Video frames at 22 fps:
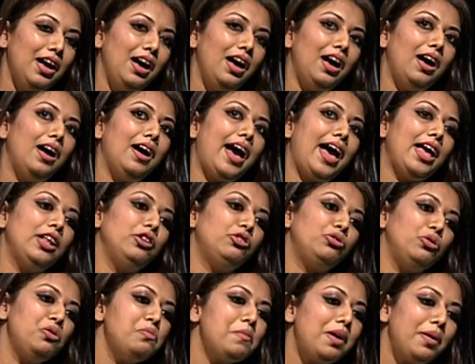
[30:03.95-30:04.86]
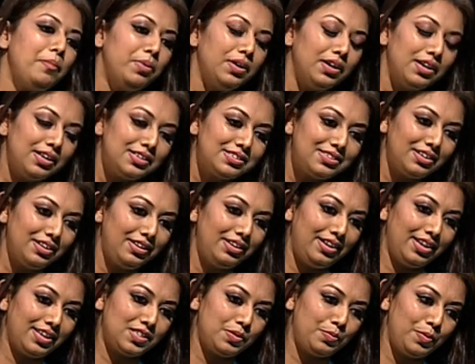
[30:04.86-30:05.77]
And through my
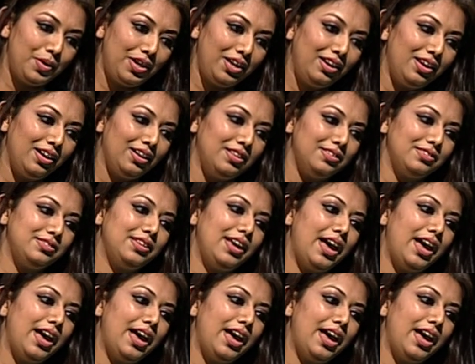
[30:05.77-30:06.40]
personal experience,